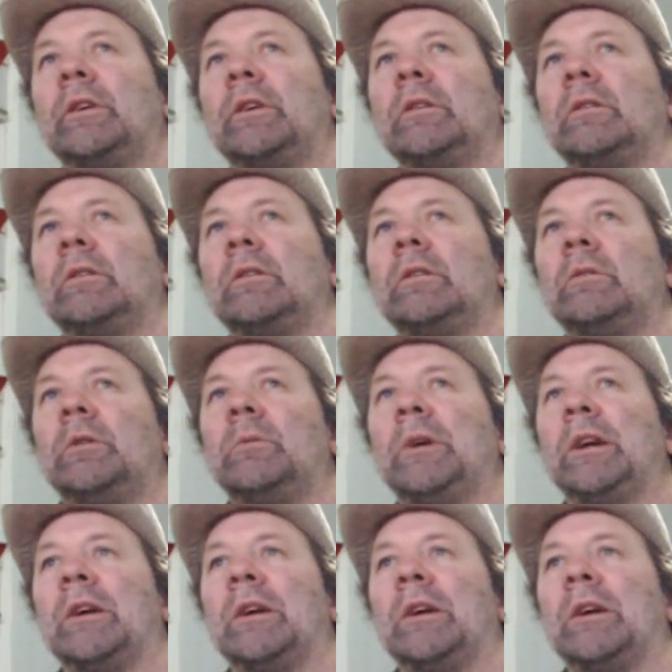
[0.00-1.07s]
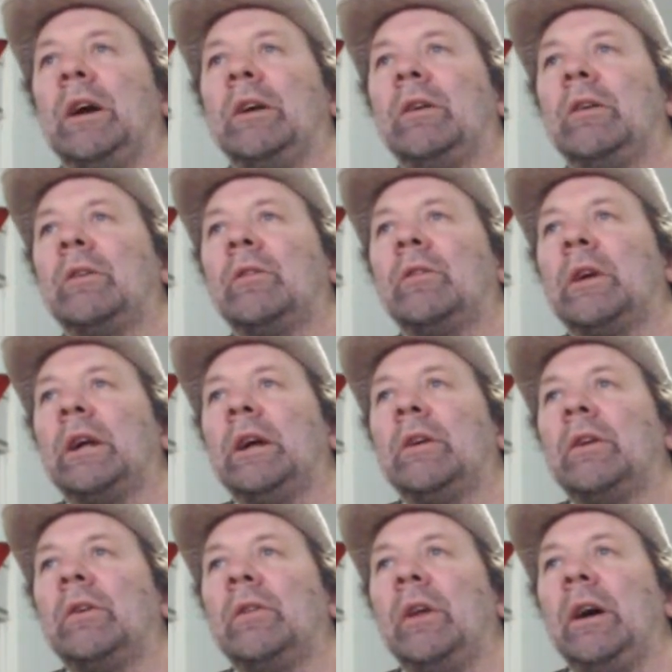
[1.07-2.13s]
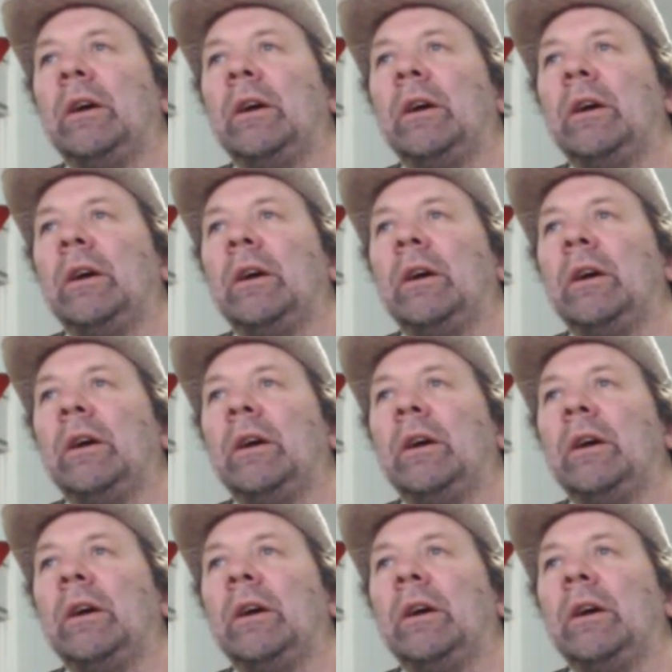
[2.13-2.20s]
I'm going to make it wider so I can't do that.